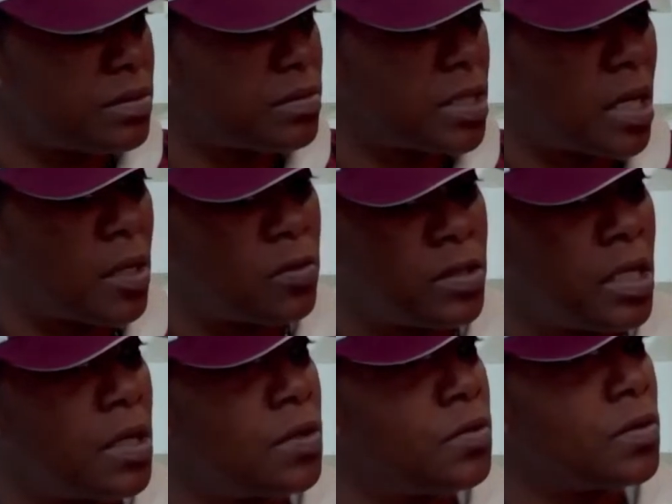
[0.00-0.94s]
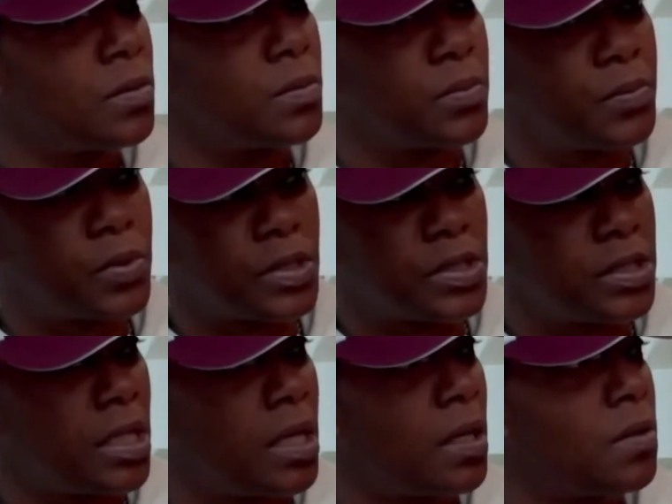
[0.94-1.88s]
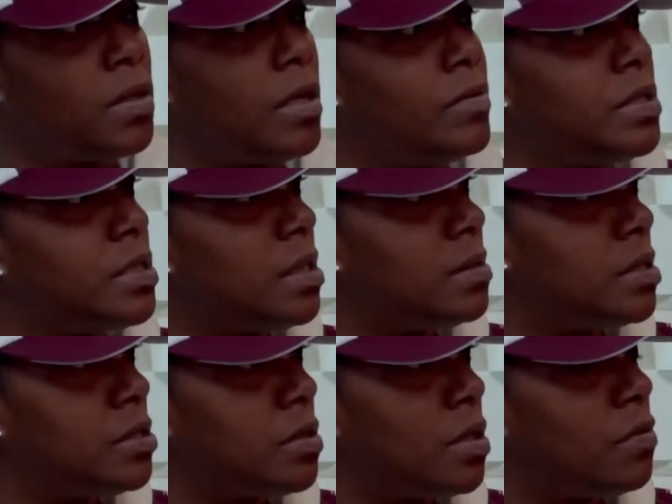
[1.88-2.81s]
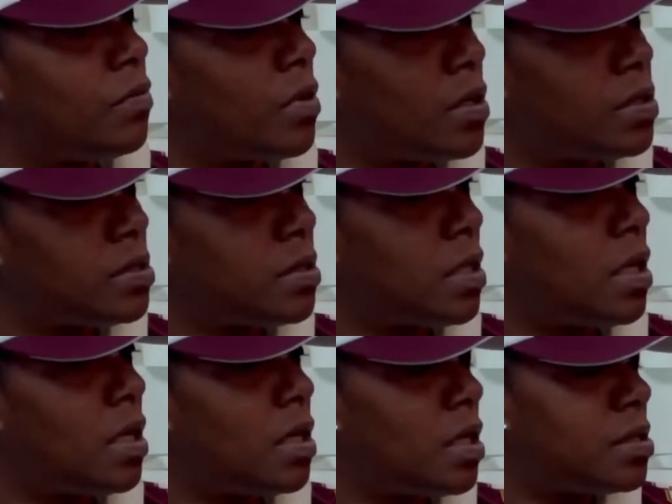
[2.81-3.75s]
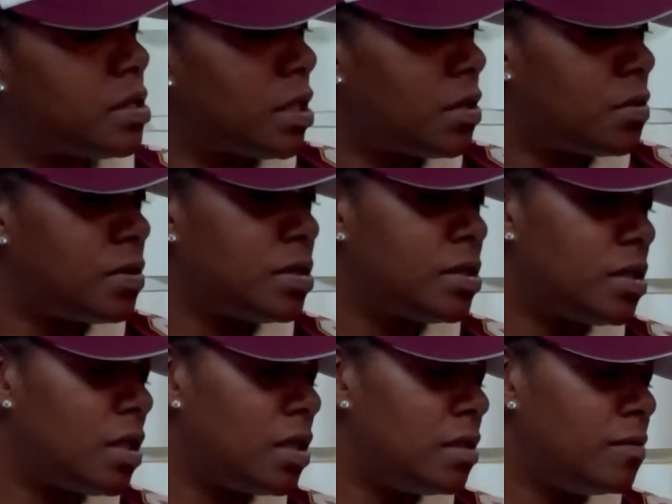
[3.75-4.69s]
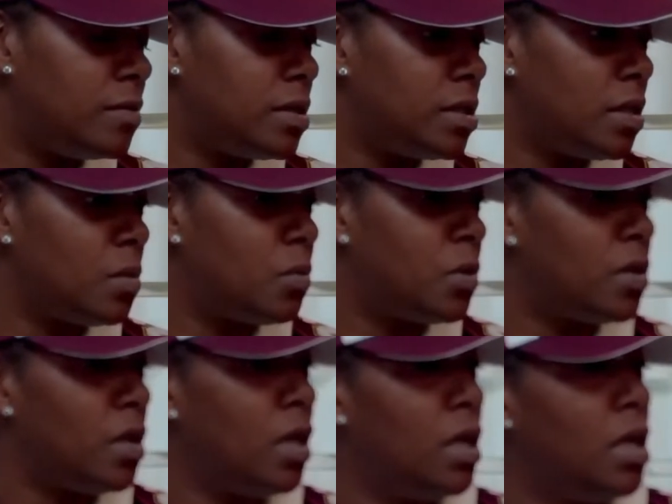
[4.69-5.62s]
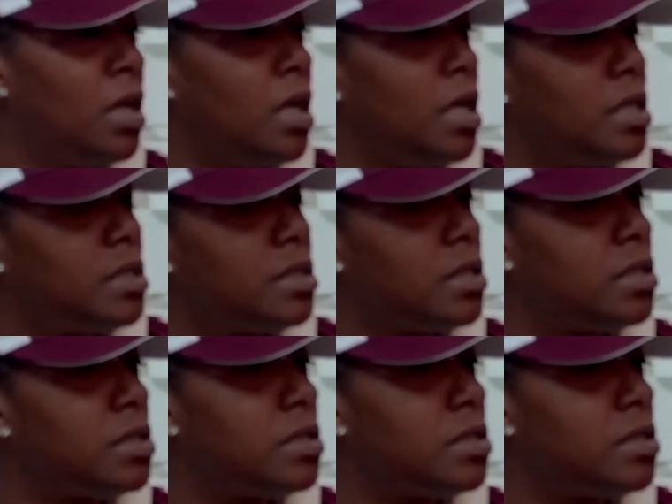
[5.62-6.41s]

tackled down or pushed down every time they trying to rise, and I stand on this and I leave this here, but it says